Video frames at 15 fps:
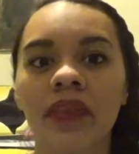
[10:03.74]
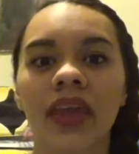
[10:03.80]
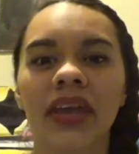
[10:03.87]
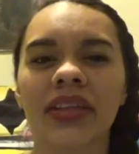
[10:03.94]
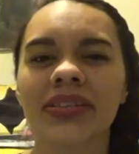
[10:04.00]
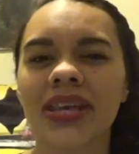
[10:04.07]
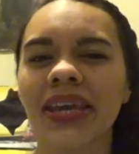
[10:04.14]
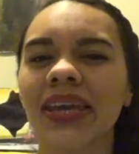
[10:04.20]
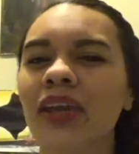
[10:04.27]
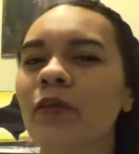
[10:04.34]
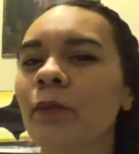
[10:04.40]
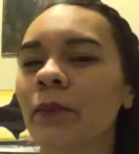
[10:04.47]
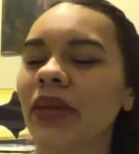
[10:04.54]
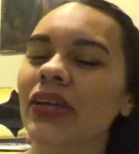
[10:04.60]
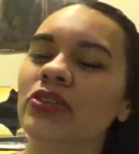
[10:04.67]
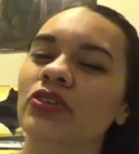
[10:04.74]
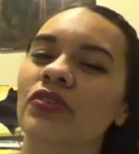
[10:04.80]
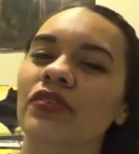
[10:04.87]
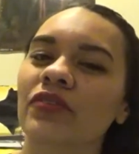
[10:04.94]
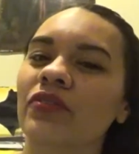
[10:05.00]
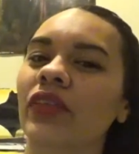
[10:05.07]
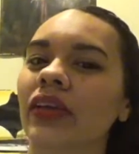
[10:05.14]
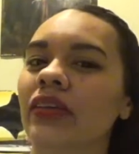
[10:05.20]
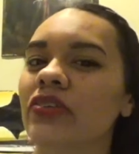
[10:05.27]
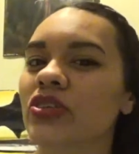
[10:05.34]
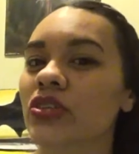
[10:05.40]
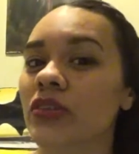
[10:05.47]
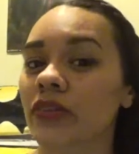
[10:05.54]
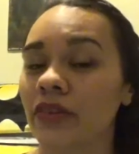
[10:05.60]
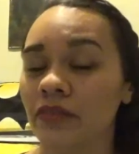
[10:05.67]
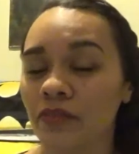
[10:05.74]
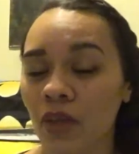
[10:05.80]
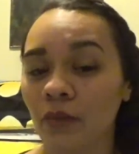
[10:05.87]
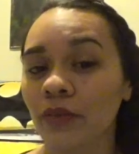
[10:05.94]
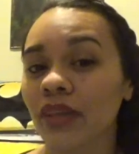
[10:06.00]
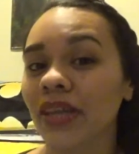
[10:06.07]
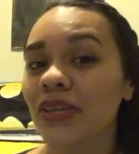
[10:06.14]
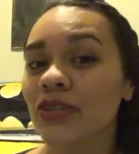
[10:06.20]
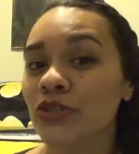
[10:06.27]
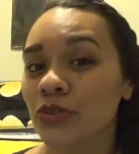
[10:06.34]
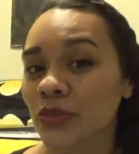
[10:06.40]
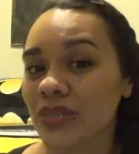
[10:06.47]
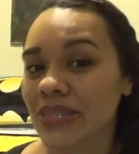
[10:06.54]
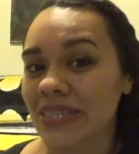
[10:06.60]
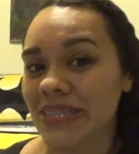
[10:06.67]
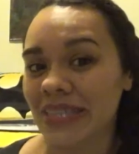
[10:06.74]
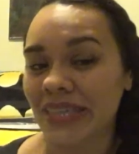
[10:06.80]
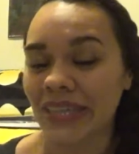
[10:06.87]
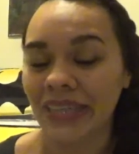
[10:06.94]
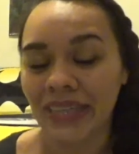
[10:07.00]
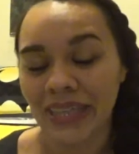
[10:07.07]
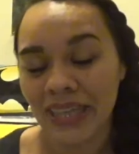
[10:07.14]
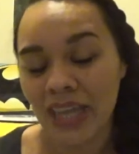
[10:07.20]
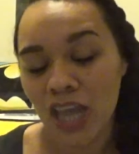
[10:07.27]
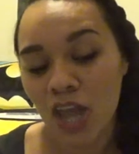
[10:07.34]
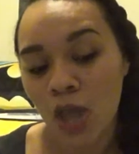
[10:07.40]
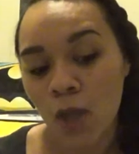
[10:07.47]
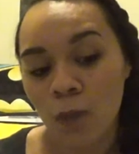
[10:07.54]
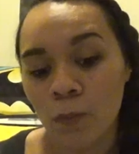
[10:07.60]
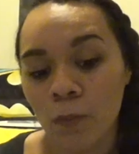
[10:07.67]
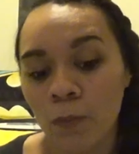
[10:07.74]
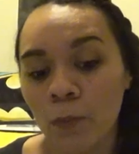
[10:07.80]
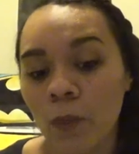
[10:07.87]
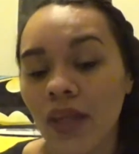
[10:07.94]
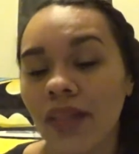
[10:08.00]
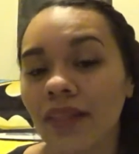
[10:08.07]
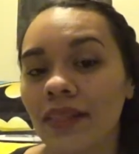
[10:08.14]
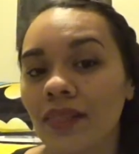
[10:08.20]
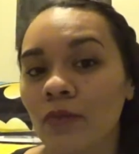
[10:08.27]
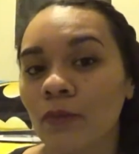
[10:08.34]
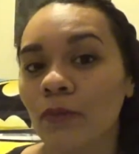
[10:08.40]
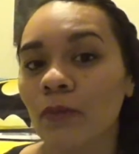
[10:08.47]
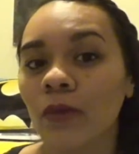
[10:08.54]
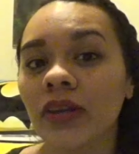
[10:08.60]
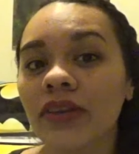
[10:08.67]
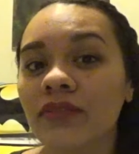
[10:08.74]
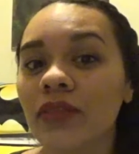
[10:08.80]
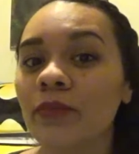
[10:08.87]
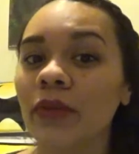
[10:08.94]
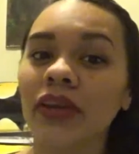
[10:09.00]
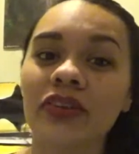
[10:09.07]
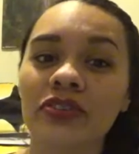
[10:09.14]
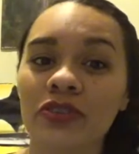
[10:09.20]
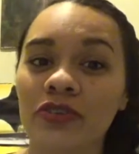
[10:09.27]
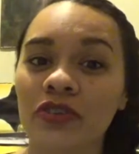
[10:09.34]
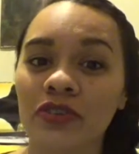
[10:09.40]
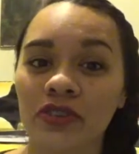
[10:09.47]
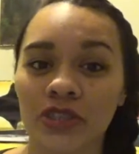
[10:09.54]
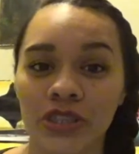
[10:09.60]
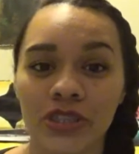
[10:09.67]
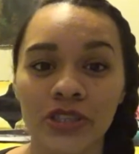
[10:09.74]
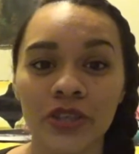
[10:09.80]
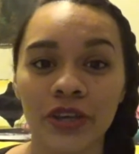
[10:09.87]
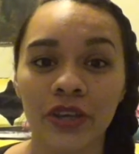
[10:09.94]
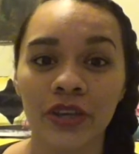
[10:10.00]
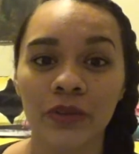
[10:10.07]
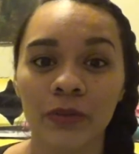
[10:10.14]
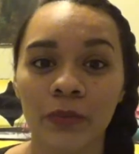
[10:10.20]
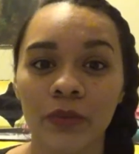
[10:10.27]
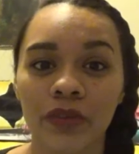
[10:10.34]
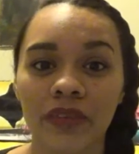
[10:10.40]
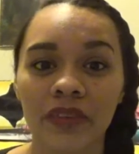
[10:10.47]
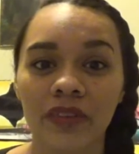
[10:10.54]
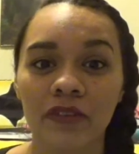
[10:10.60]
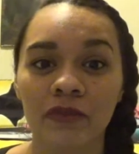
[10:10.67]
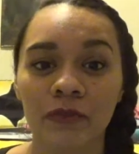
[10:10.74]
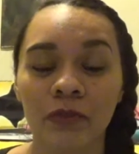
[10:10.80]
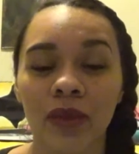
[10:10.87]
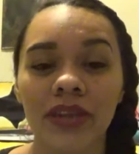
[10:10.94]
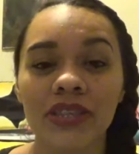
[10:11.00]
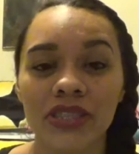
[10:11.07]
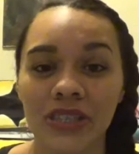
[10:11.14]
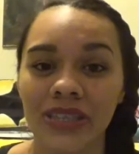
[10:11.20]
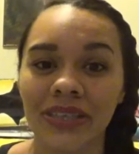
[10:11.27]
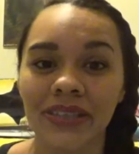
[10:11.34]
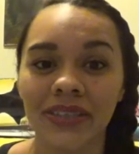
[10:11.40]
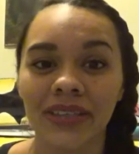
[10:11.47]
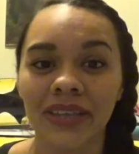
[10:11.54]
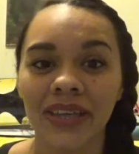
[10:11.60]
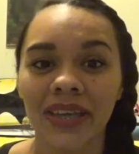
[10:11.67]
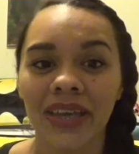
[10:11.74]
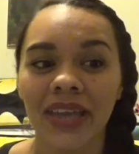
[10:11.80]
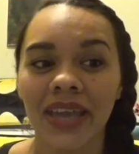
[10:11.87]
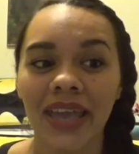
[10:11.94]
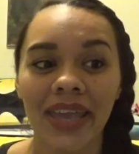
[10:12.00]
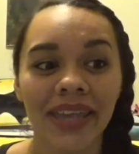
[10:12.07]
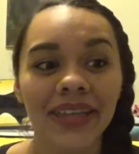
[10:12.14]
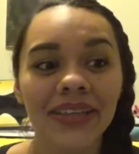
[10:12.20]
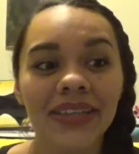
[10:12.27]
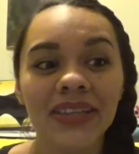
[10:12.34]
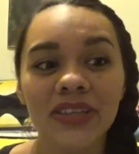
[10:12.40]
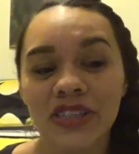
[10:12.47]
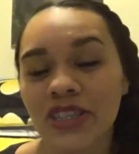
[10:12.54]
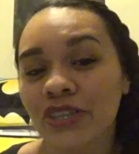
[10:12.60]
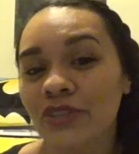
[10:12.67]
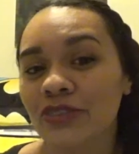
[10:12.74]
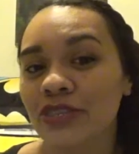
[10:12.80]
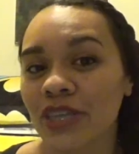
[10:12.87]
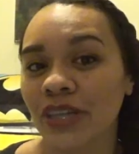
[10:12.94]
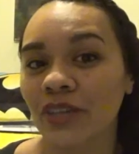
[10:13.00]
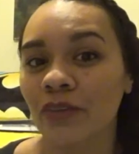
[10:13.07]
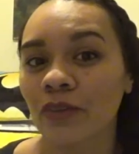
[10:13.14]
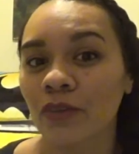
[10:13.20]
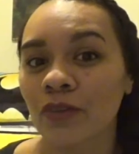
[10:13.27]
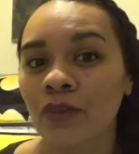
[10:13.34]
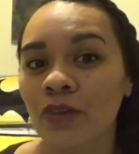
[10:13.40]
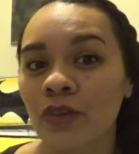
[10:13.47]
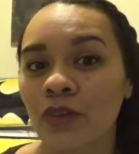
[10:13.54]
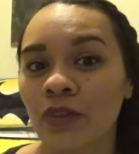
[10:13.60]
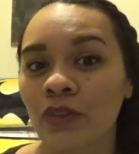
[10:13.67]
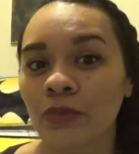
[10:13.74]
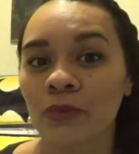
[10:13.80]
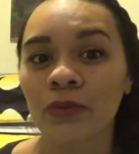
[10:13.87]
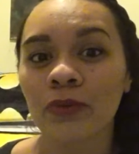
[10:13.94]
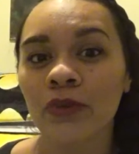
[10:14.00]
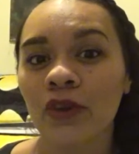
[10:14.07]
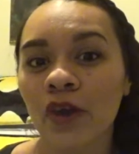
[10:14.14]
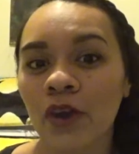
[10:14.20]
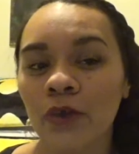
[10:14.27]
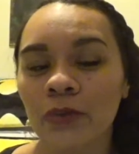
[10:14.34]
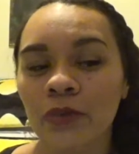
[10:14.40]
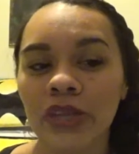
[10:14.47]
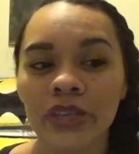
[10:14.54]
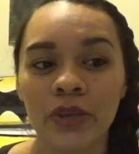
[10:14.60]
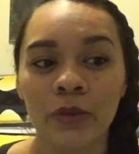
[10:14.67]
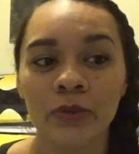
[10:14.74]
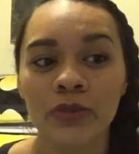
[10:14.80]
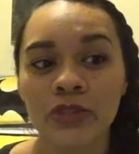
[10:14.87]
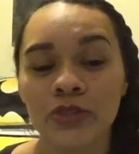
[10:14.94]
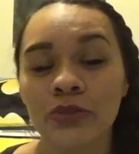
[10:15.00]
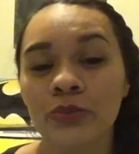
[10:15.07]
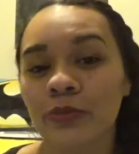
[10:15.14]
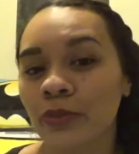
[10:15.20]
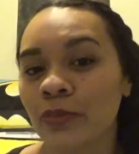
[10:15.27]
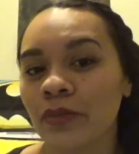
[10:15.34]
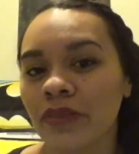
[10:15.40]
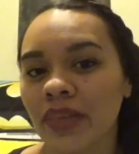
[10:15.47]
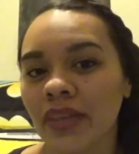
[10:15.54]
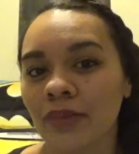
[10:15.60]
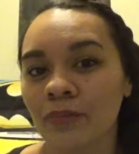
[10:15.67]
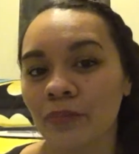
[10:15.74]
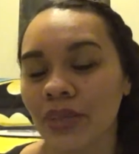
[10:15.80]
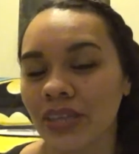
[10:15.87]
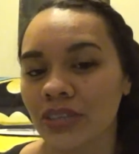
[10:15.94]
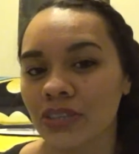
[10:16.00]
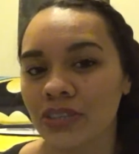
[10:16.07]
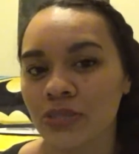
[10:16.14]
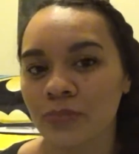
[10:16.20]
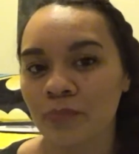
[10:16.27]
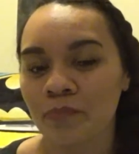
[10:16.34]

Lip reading: and taking pictures of things she found interesting. Well, one of the pictures she took was of Reggie handing Jingle Jangle through the car window to Moose and Midge.